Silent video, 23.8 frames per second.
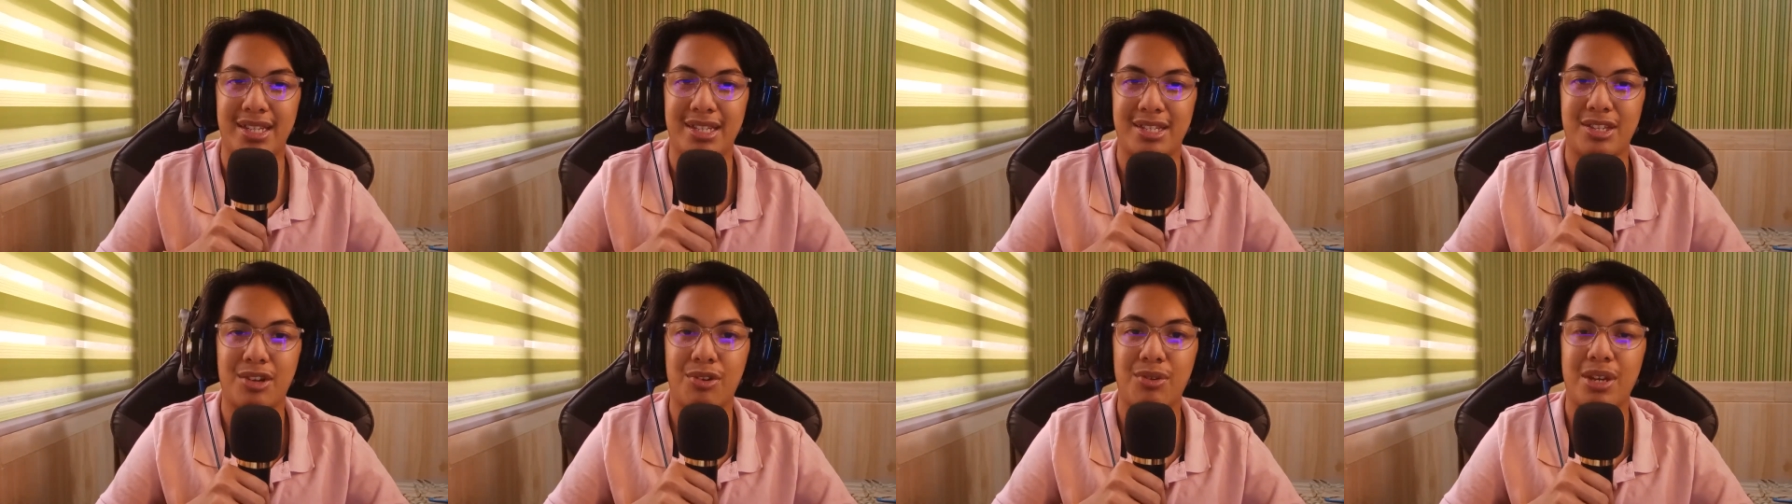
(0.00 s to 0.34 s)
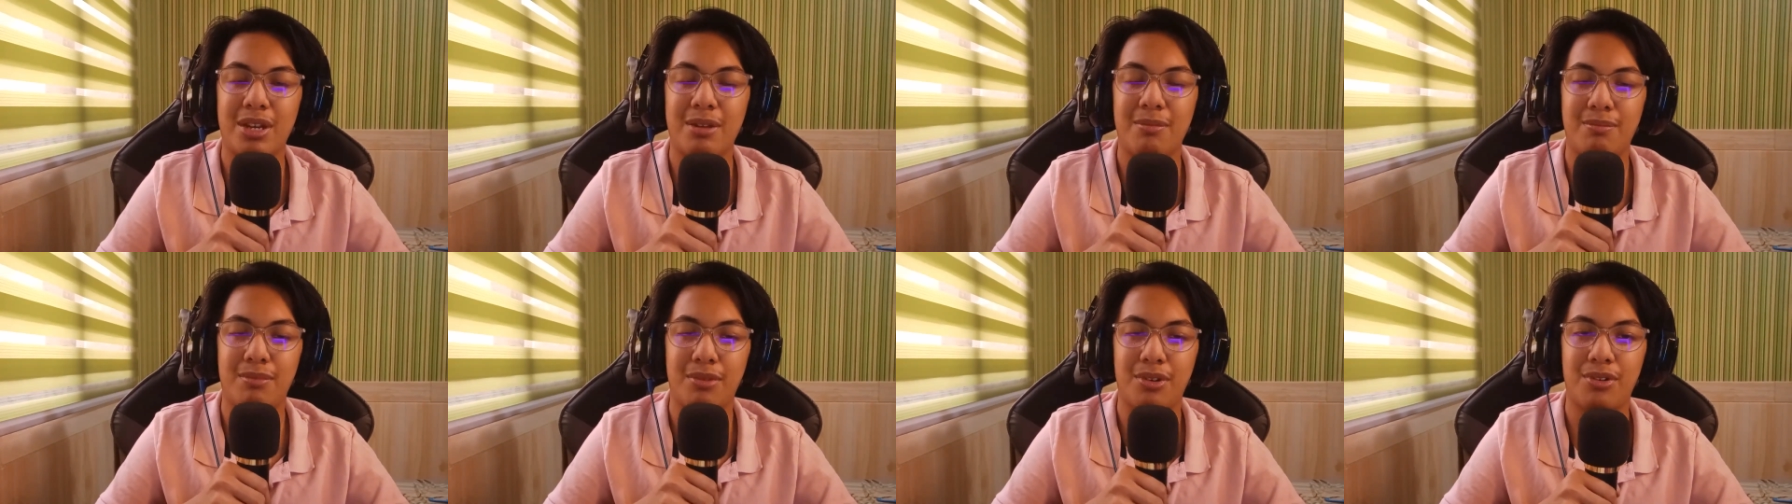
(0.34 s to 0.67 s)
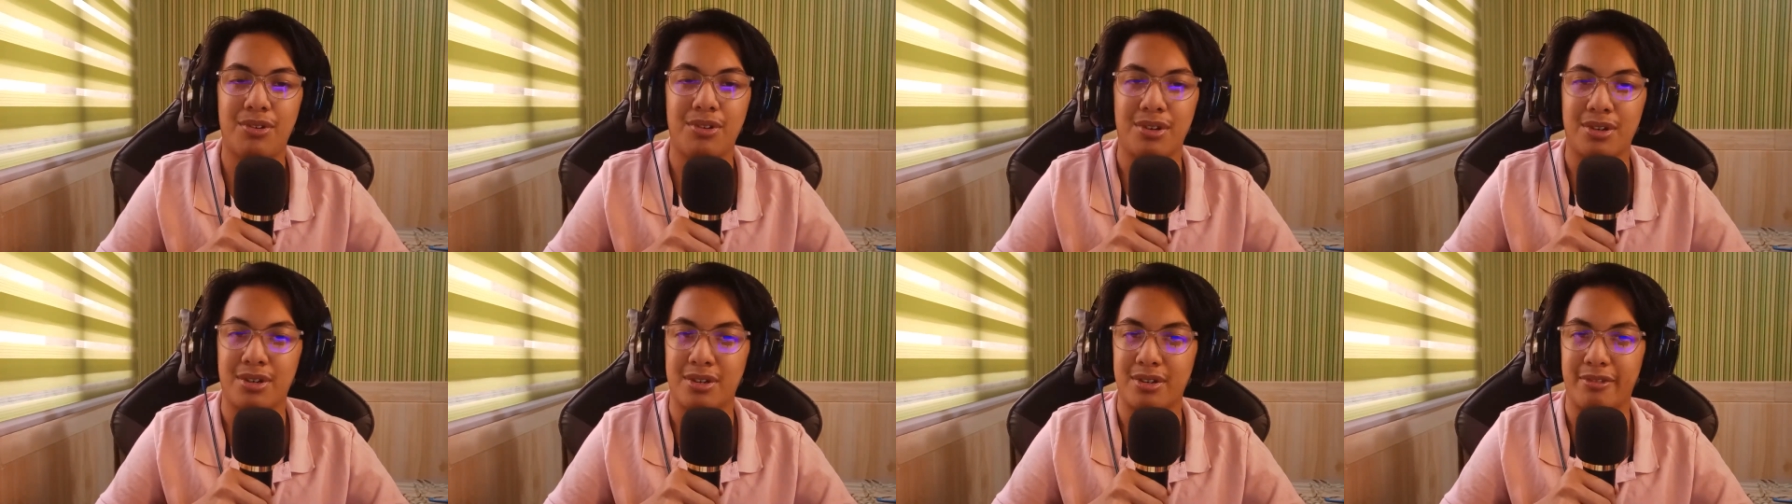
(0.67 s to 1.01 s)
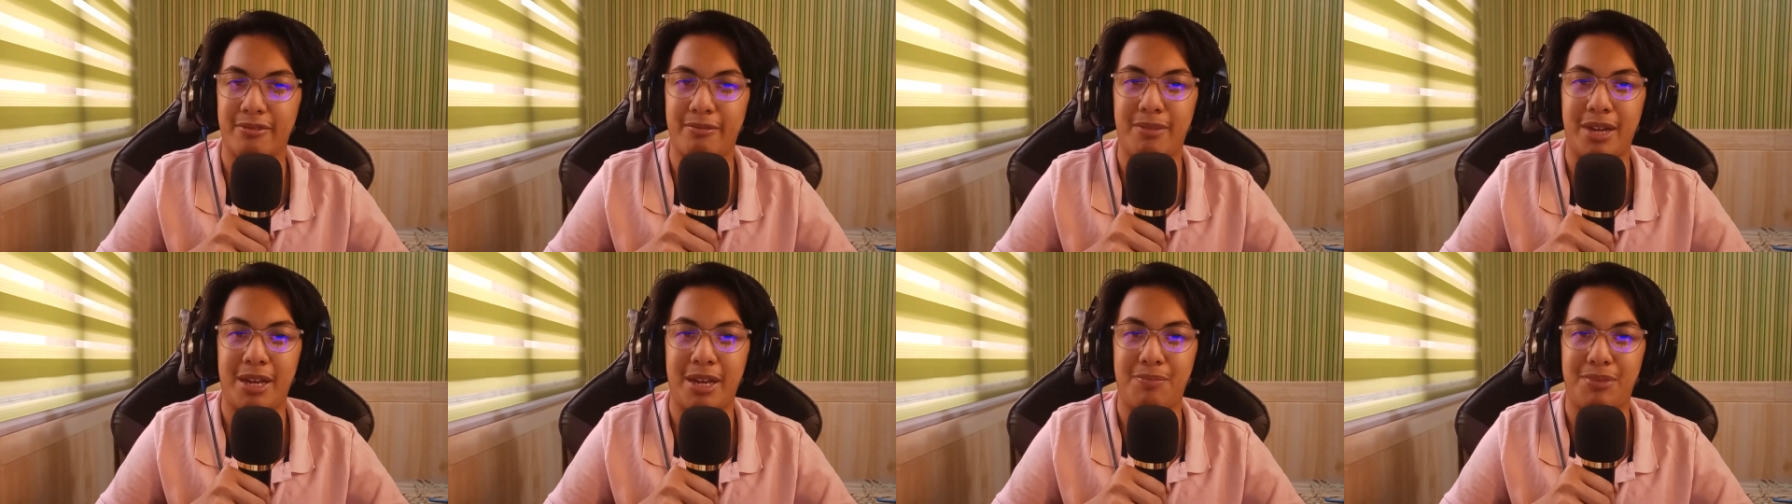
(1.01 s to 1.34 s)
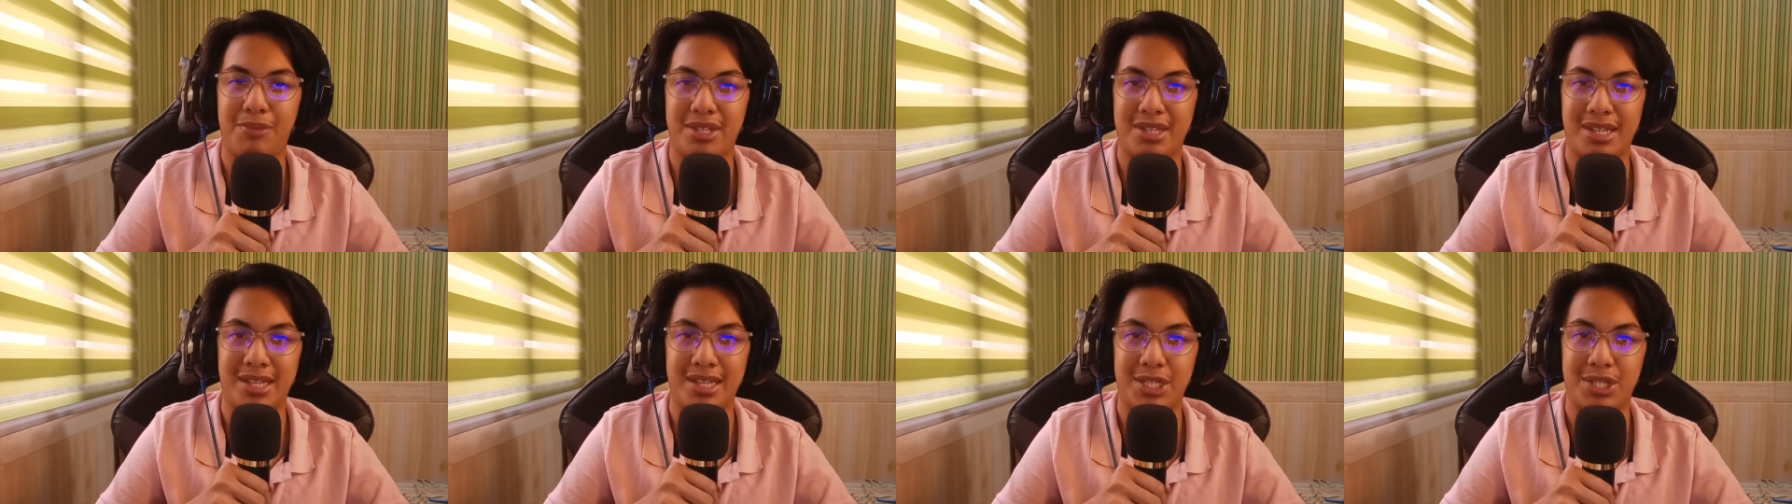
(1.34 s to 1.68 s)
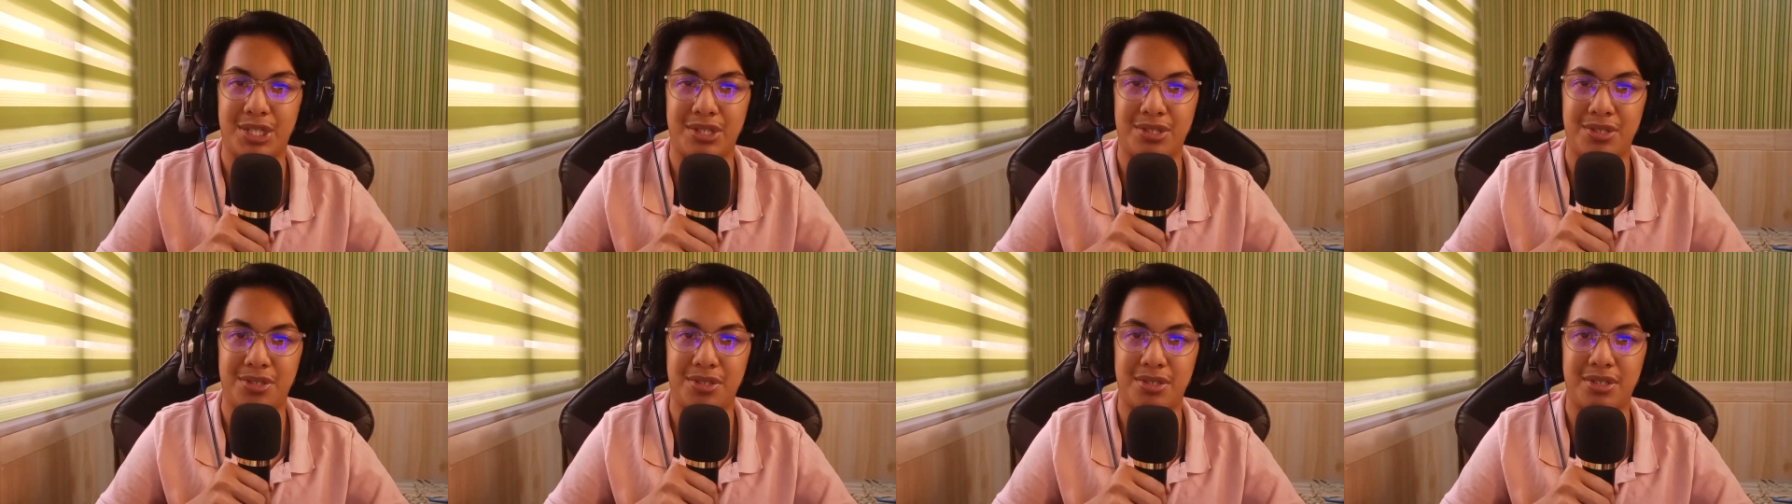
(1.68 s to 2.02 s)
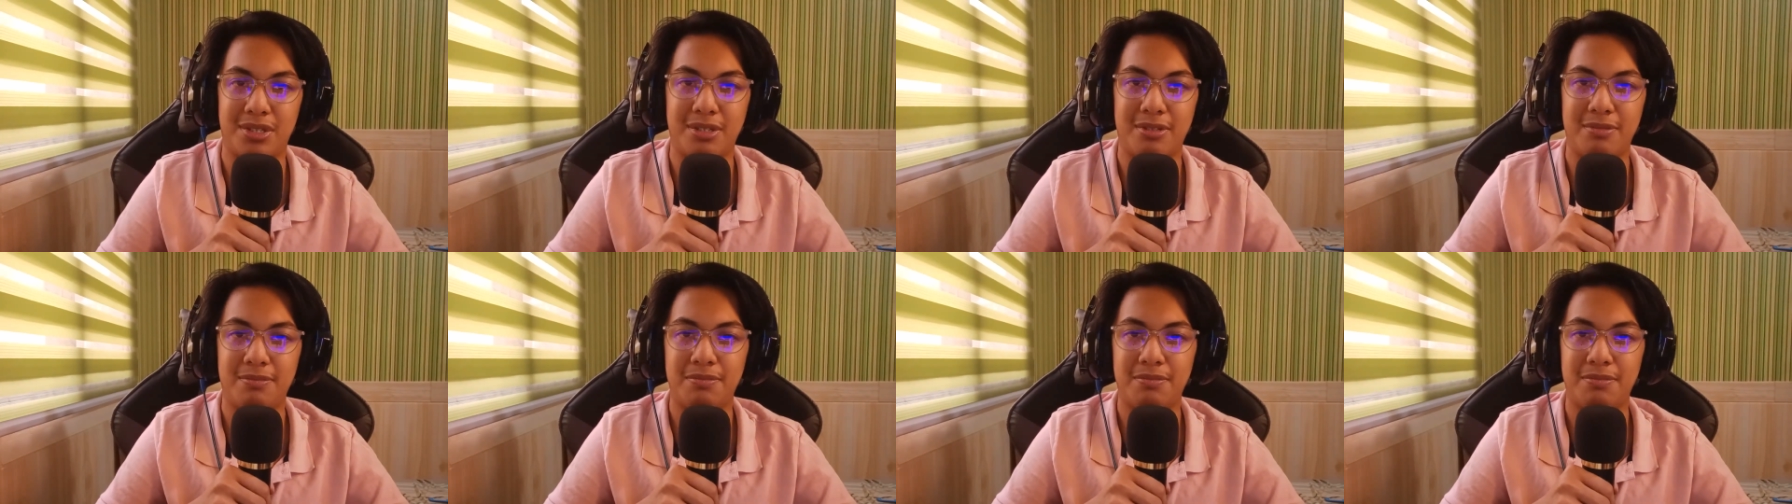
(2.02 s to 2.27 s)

knowing more of my potentials.